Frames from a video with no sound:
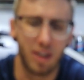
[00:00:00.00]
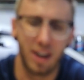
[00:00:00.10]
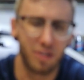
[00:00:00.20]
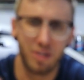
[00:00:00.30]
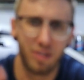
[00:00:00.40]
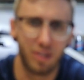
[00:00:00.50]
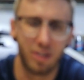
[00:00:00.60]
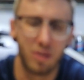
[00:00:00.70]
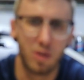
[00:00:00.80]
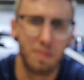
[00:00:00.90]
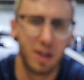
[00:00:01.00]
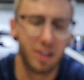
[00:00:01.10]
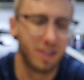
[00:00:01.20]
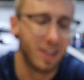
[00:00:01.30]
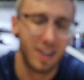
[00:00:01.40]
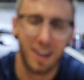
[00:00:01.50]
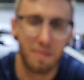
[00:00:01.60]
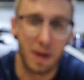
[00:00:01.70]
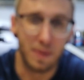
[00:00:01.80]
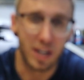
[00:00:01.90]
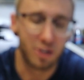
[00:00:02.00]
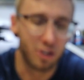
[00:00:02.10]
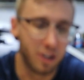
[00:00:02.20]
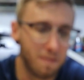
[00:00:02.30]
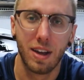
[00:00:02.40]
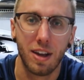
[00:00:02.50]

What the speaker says: I don't use the steering wheel button. Maybe I should.